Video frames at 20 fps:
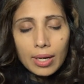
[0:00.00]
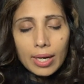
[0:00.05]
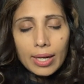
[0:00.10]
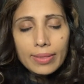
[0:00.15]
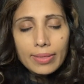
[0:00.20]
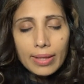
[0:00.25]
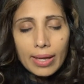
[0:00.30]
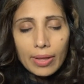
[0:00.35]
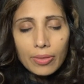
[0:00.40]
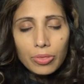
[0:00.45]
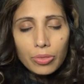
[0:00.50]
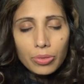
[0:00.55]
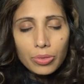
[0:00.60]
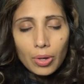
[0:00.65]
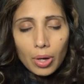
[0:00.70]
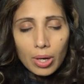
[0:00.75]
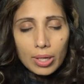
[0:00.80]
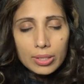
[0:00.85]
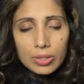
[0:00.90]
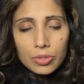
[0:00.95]
and that
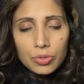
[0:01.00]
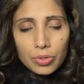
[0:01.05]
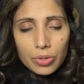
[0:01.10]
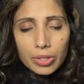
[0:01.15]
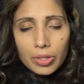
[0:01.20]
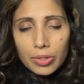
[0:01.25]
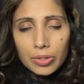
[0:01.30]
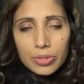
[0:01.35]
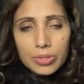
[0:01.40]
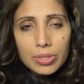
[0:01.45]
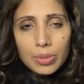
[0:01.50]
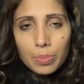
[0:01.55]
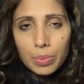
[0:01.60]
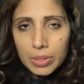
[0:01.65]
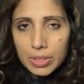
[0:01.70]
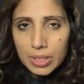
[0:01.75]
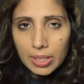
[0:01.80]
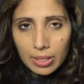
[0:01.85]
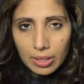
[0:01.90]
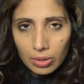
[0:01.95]
thought triggers a
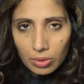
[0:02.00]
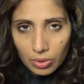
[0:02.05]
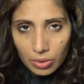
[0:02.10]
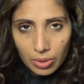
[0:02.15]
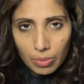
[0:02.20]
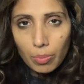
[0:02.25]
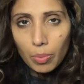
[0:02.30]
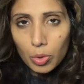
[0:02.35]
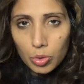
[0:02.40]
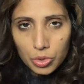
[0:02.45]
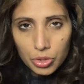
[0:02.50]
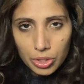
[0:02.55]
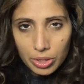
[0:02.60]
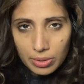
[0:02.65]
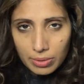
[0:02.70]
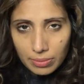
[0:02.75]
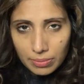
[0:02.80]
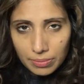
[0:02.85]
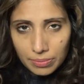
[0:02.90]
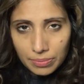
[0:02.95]
particular emotion,
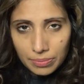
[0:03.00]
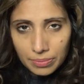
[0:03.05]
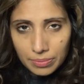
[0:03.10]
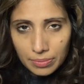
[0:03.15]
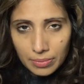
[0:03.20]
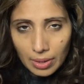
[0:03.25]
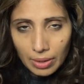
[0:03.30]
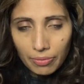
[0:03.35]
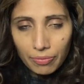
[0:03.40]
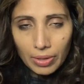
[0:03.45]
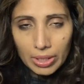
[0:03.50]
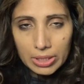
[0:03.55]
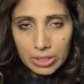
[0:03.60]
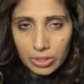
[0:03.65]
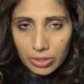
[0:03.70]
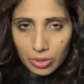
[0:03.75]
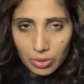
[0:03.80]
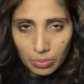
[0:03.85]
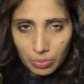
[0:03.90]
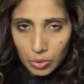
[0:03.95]

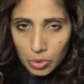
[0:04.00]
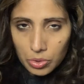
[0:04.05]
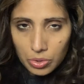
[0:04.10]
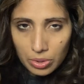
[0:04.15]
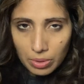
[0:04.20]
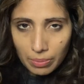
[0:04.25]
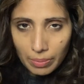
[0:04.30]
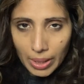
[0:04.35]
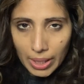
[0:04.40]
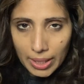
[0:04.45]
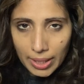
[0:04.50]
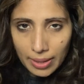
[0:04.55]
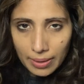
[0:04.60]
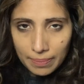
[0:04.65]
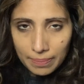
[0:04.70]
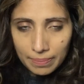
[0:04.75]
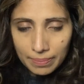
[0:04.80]
affecting your emotional body.